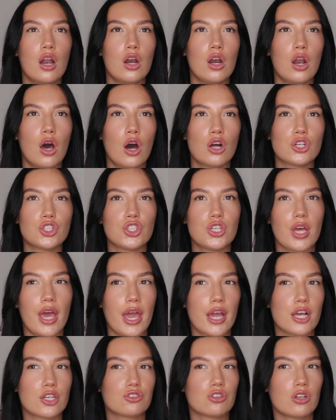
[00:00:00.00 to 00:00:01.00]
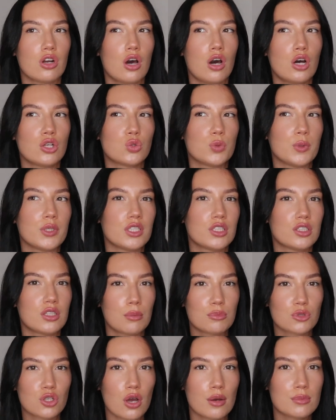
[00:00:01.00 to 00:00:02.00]
large to extra large which
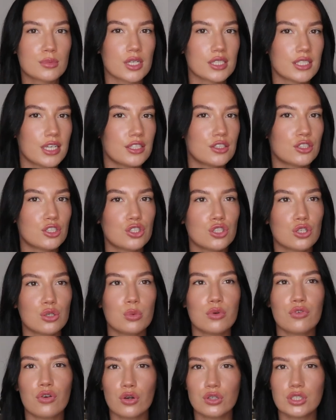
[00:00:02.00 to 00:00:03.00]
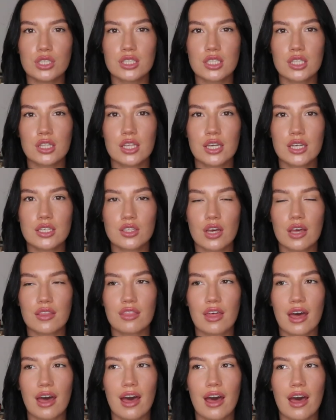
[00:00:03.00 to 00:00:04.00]
sometimes I tend to do with hoodies and things
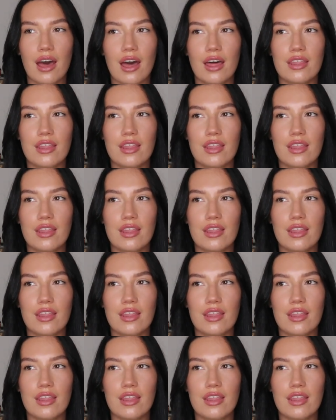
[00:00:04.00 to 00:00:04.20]
like that